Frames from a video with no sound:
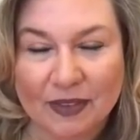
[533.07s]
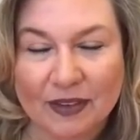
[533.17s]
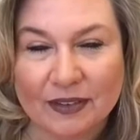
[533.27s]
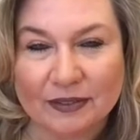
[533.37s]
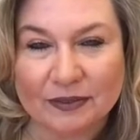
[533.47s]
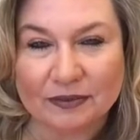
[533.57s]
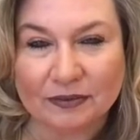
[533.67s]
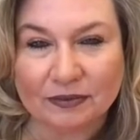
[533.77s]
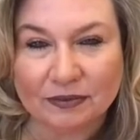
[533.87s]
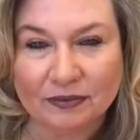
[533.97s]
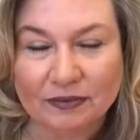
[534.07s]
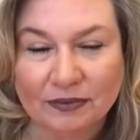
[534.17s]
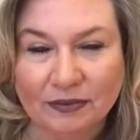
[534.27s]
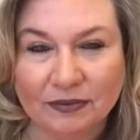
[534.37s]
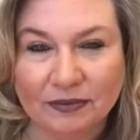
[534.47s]

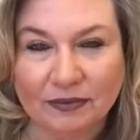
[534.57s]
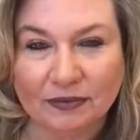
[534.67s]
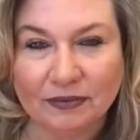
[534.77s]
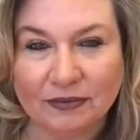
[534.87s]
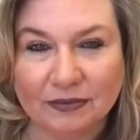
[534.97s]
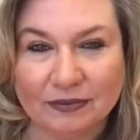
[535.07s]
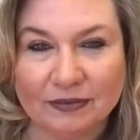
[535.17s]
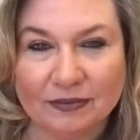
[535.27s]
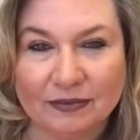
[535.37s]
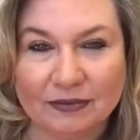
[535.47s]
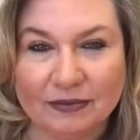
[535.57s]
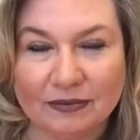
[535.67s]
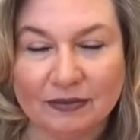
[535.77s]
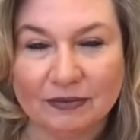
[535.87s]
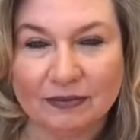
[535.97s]

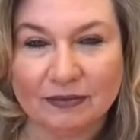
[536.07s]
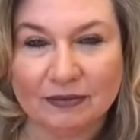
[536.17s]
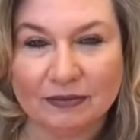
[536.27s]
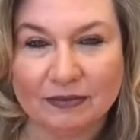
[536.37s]
[no speech]